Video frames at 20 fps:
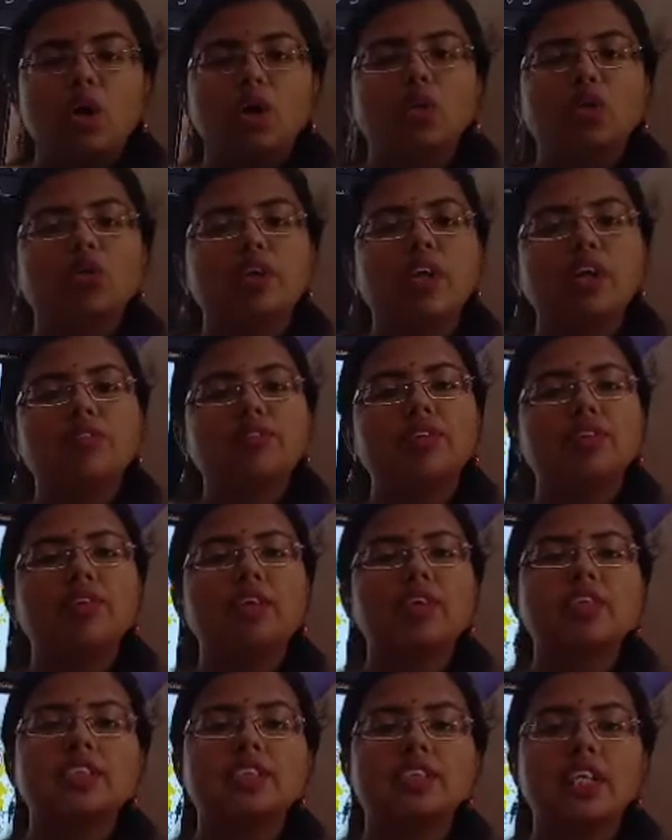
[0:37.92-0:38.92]
Today we
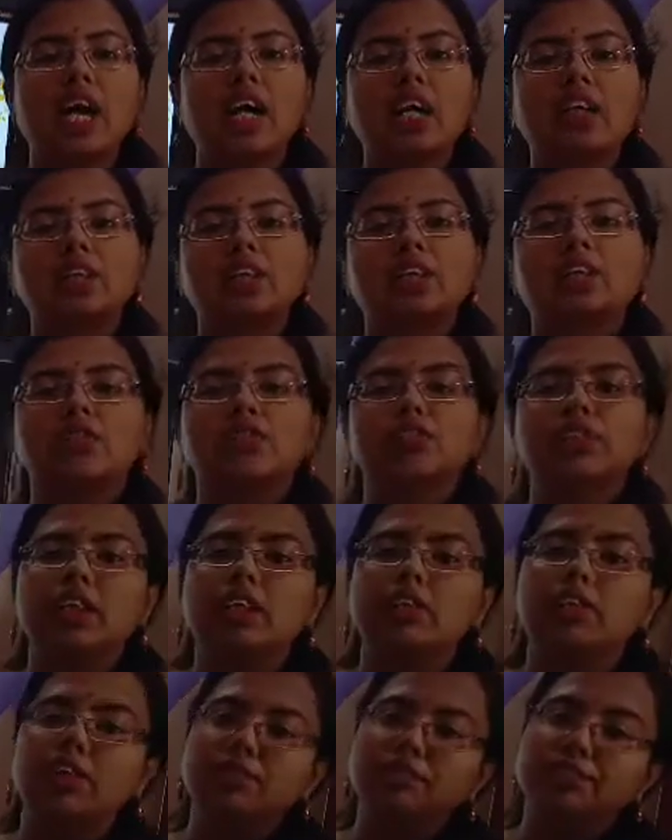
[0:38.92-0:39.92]
will start with
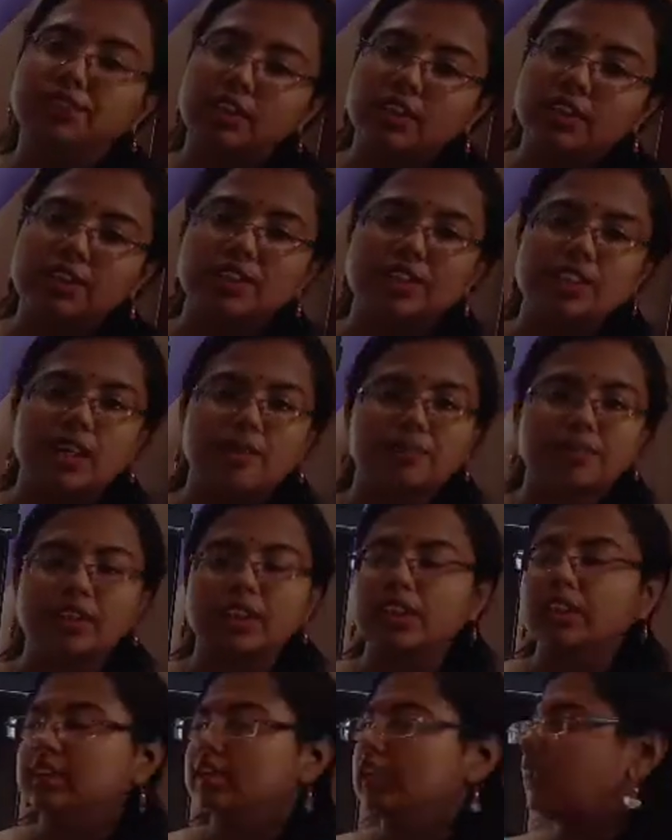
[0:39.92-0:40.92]
our first
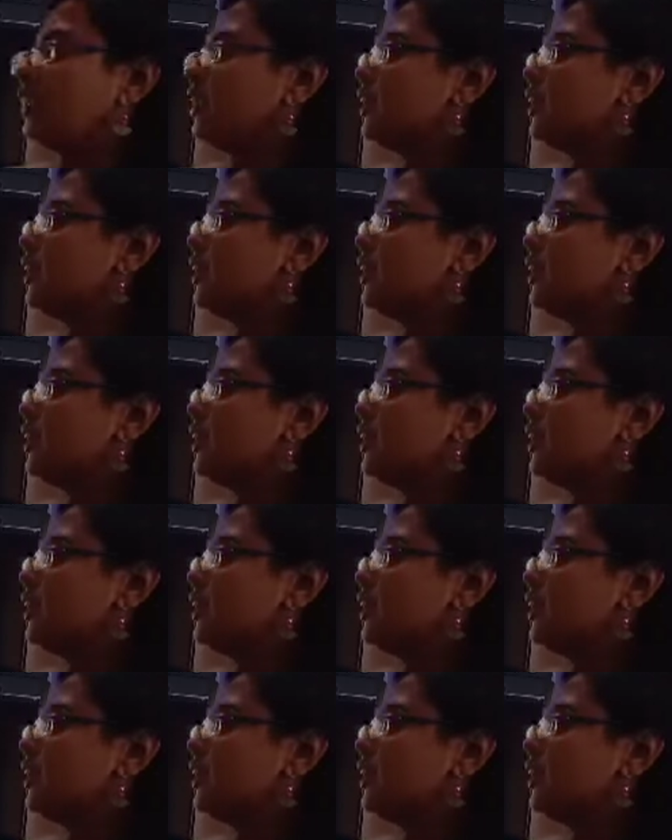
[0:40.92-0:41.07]
chapter, that